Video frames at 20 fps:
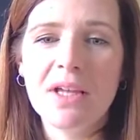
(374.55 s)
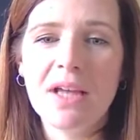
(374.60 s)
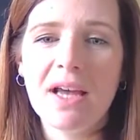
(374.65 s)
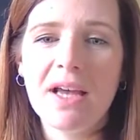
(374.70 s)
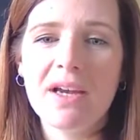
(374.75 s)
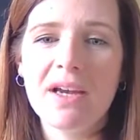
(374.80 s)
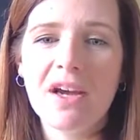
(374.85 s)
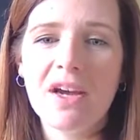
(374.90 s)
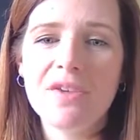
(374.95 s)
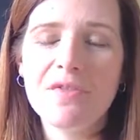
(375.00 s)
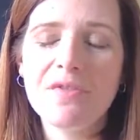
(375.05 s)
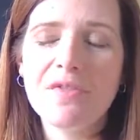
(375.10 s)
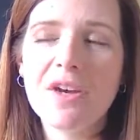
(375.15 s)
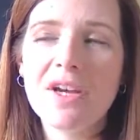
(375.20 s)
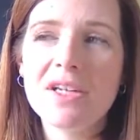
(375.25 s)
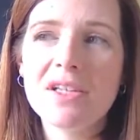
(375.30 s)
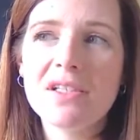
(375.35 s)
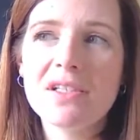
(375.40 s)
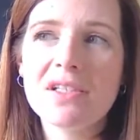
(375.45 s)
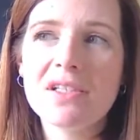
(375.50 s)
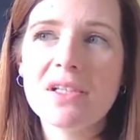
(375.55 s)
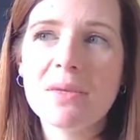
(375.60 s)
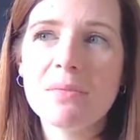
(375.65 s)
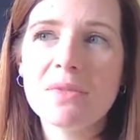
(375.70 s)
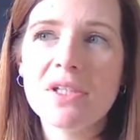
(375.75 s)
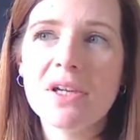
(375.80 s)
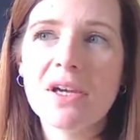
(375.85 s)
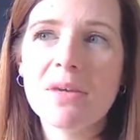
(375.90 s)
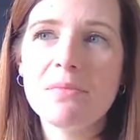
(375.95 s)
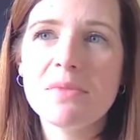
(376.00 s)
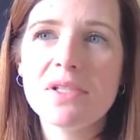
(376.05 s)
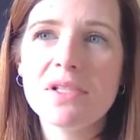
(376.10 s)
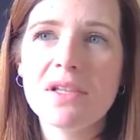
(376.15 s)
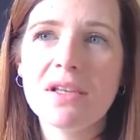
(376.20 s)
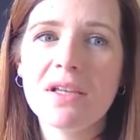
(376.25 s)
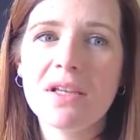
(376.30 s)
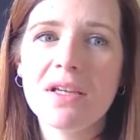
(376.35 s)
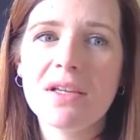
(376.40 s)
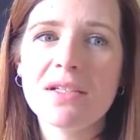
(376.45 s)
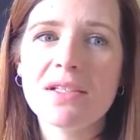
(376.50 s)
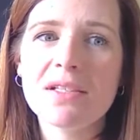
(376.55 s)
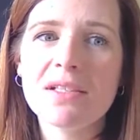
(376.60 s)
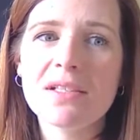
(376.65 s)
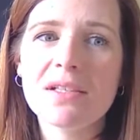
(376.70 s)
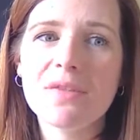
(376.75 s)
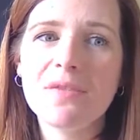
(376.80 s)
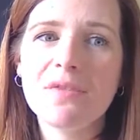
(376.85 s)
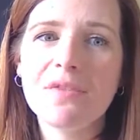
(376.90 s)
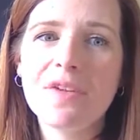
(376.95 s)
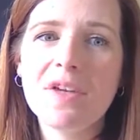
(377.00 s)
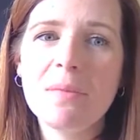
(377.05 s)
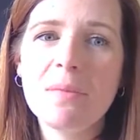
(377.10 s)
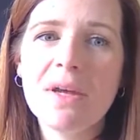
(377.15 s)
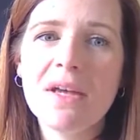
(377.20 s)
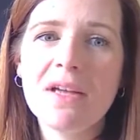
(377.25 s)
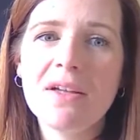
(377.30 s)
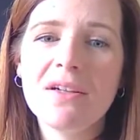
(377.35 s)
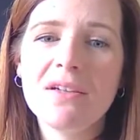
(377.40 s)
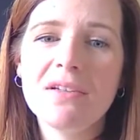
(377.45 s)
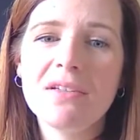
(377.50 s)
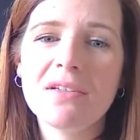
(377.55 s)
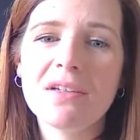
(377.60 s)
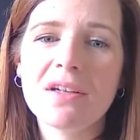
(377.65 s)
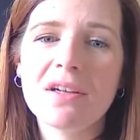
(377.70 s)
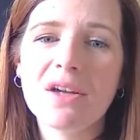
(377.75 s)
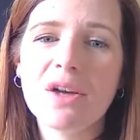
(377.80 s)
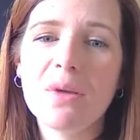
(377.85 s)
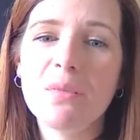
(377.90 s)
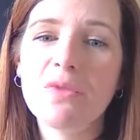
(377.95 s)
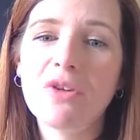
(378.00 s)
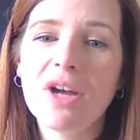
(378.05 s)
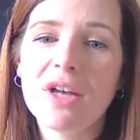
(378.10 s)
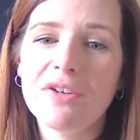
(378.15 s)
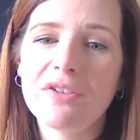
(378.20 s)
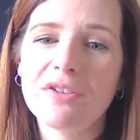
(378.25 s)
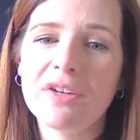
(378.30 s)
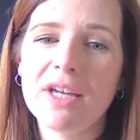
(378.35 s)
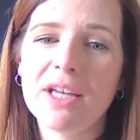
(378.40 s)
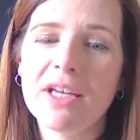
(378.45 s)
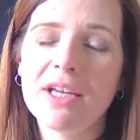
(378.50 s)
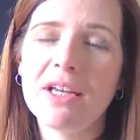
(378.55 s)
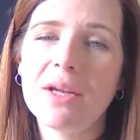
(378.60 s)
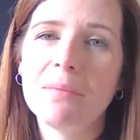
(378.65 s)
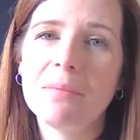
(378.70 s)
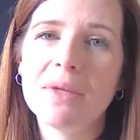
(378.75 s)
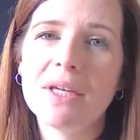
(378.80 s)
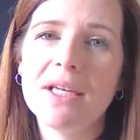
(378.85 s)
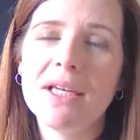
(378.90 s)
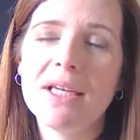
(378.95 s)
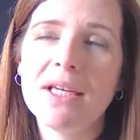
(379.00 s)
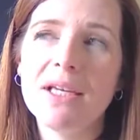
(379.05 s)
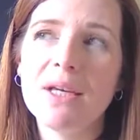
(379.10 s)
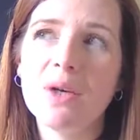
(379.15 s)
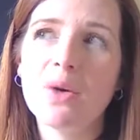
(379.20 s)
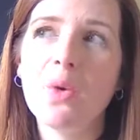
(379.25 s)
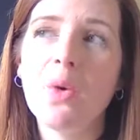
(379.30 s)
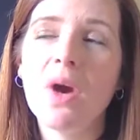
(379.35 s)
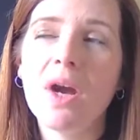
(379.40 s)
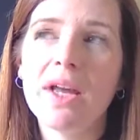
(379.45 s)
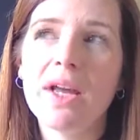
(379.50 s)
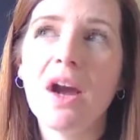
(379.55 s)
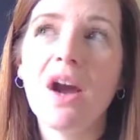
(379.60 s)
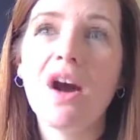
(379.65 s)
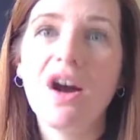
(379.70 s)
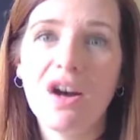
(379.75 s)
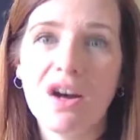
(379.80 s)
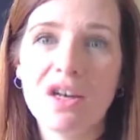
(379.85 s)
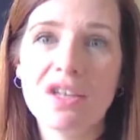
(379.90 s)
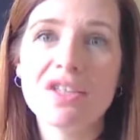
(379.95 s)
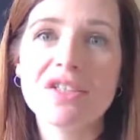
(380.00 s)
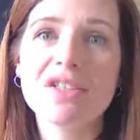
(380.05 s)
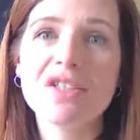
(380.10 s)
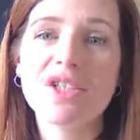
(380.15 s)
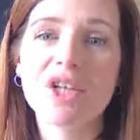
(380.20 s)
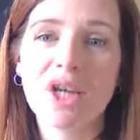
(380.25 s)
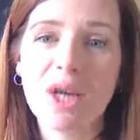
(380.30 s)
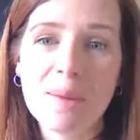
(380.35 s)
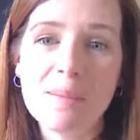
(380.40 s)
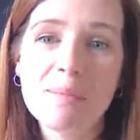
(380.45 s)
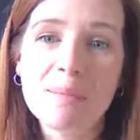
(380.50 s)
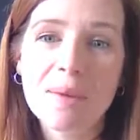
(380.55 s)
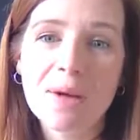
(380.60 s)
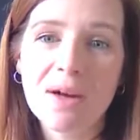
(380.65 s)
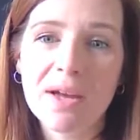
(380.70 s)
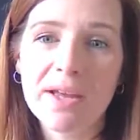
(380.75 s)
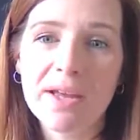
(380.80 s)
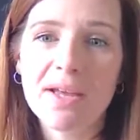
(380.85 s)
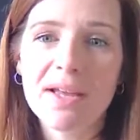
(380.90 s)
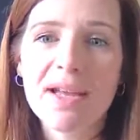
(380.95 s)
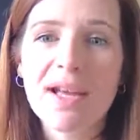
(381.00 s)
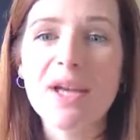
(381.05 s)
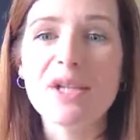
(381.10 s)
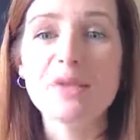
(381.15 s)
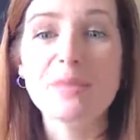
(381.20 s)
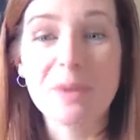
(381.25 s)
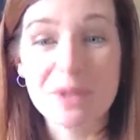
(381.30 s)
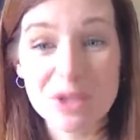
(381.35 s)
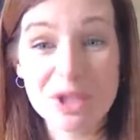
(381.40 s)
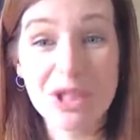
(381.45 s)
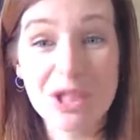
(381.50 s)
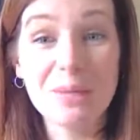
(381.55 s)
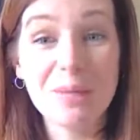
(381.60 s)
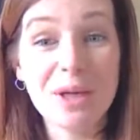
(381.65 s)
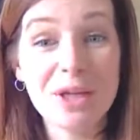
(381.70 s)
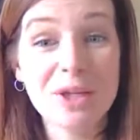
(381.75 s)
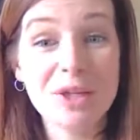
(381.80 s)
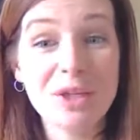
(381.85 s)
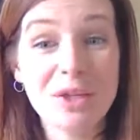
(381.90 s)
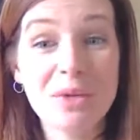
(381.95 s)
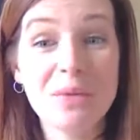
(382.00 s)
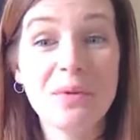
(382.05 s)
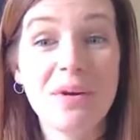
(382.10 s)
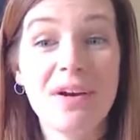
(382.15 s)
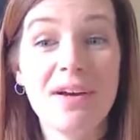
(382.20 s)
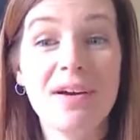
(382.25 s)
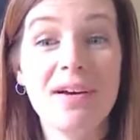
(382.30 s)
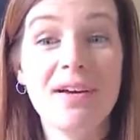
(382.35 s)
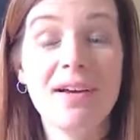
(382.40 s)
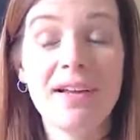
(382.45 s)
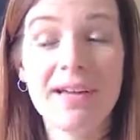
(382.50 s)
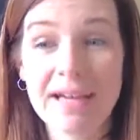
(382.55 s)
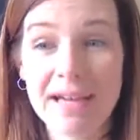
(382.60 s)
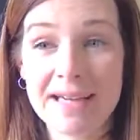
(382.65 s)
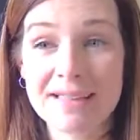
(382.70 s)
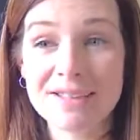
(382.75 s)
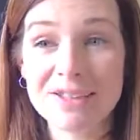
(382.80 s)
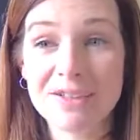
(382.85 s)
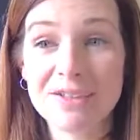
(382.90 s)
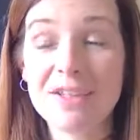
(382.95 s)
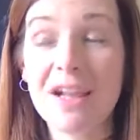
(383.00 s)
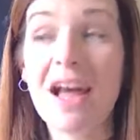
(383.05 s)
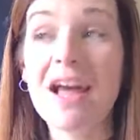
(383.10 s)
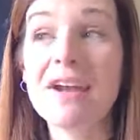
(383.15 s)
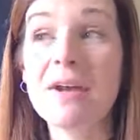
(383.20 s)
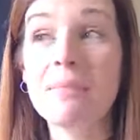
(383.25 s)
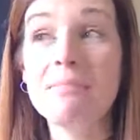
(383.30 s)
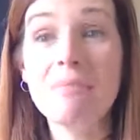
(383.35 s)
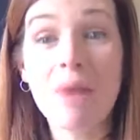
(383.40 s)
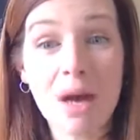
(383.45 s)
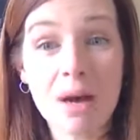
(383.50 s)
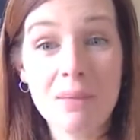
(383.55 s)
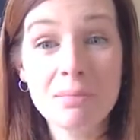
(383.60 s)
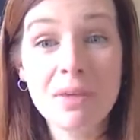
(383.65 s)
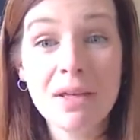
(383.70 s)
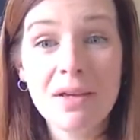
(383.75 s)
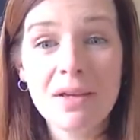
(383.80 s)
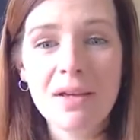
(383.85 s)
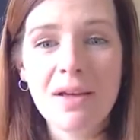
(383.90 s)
And I find sometimes that female camaraderie can be quite hard to come by, especially when you are an adult and a mum.